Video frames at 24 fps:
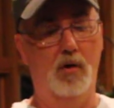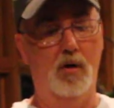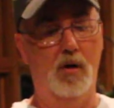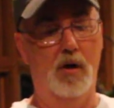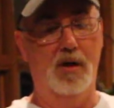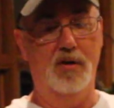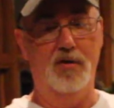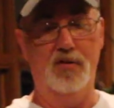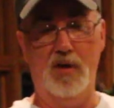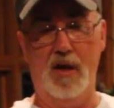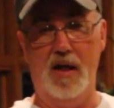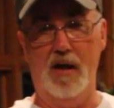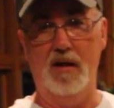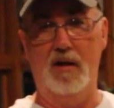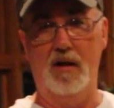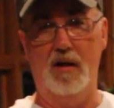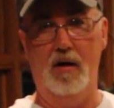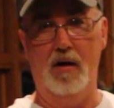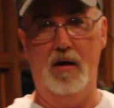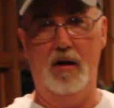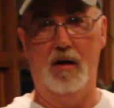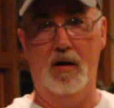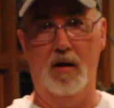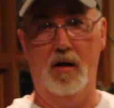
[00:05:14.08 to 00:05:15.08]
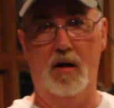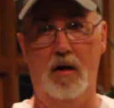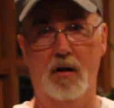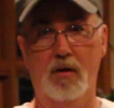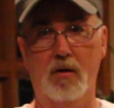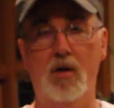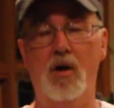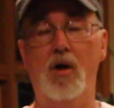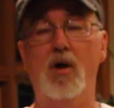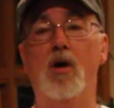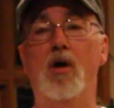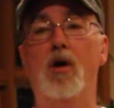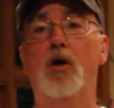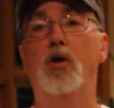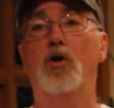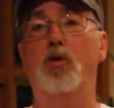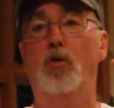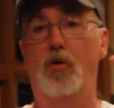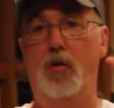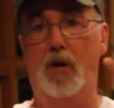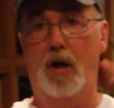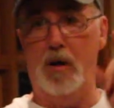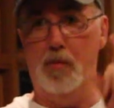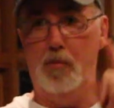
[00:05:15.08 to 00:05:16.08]
a secondary gun,
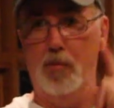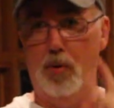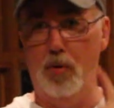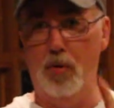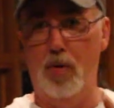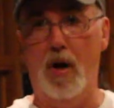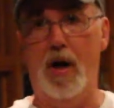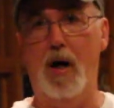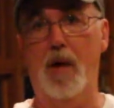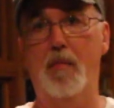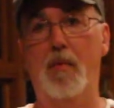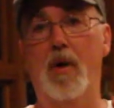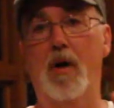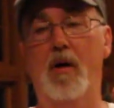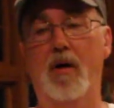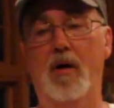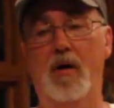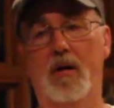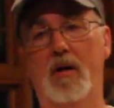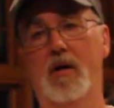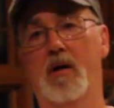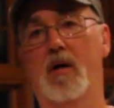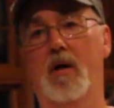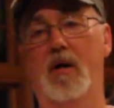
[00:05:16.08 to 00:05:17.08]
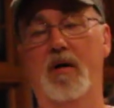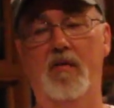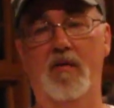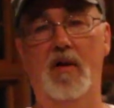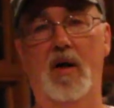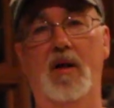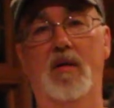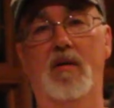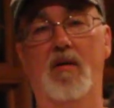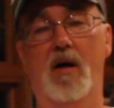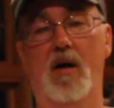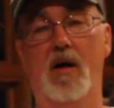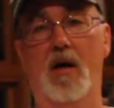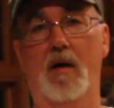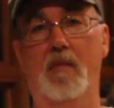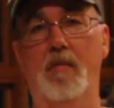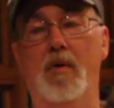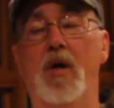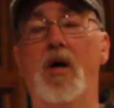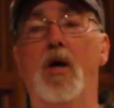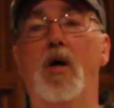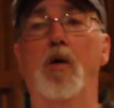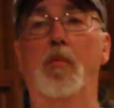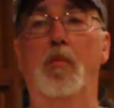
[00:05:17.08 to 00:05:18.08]
to a primary gun at that time.
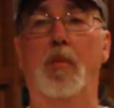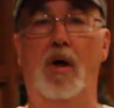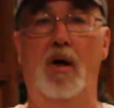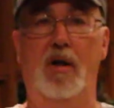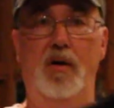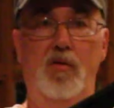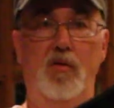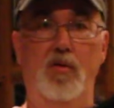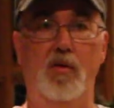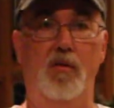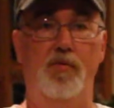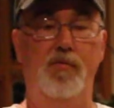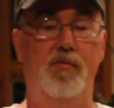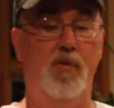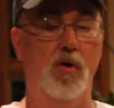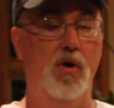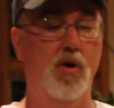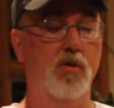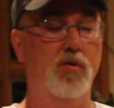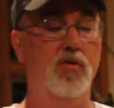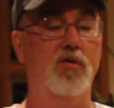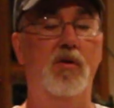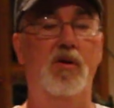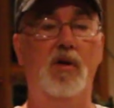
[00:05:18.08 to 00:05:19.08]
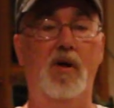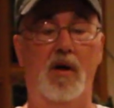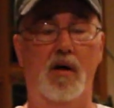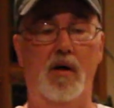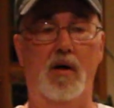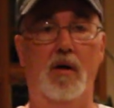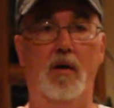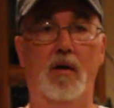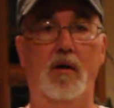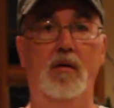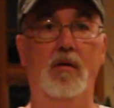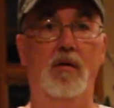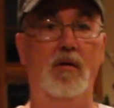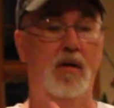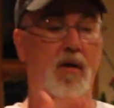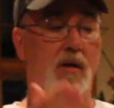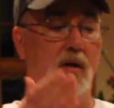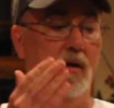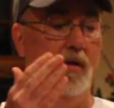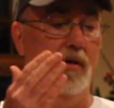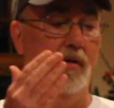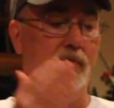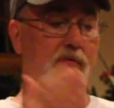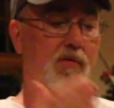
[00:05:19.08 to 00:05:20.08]
Because it's the first gun,
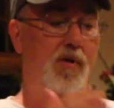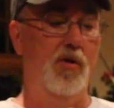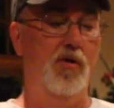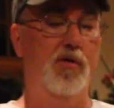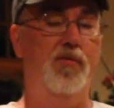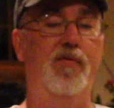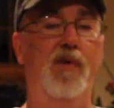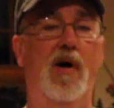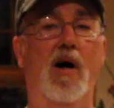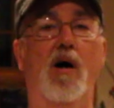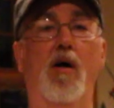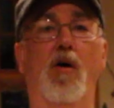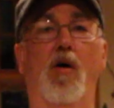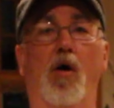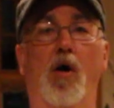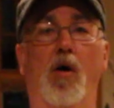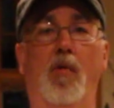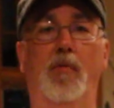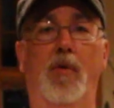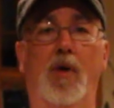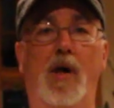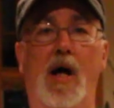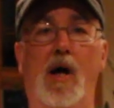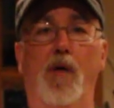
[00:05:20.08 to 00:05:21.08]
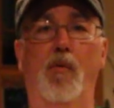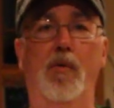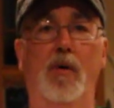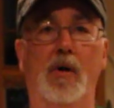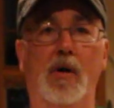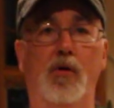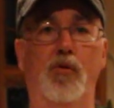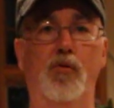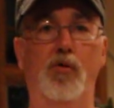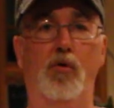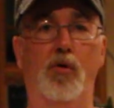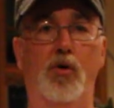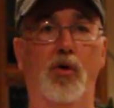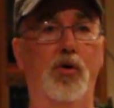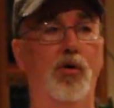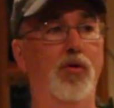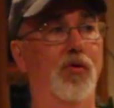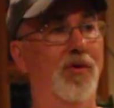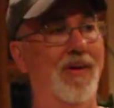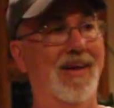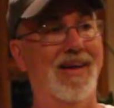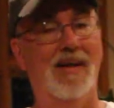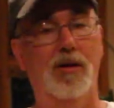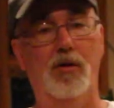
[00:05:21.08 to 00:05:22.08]
the first firearm that I will
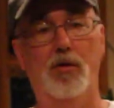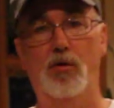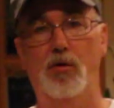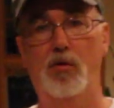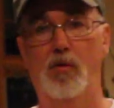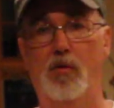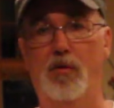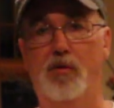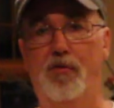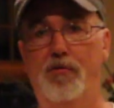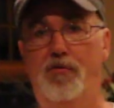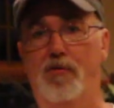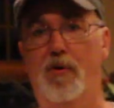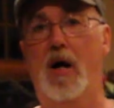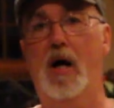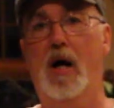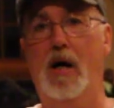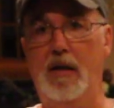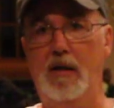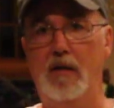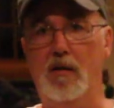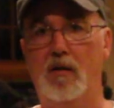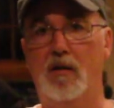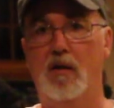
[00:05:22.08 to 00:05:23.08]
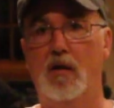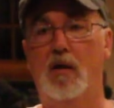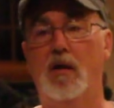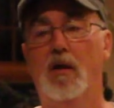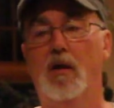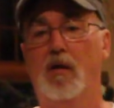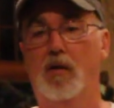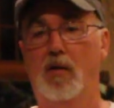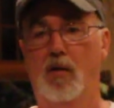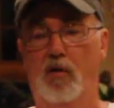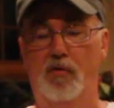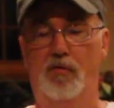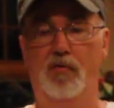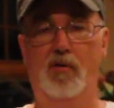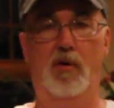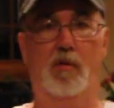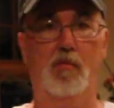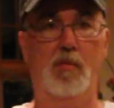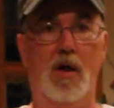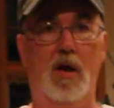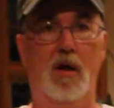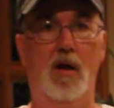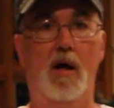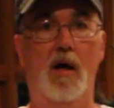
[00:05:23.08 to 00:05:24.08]
introduce into the fight to defend
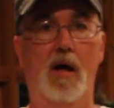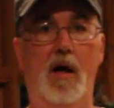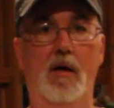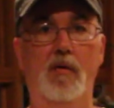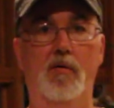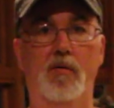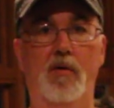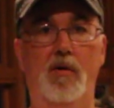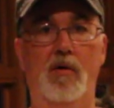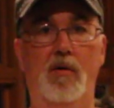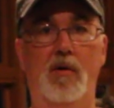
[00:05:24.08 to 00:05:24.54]
my life.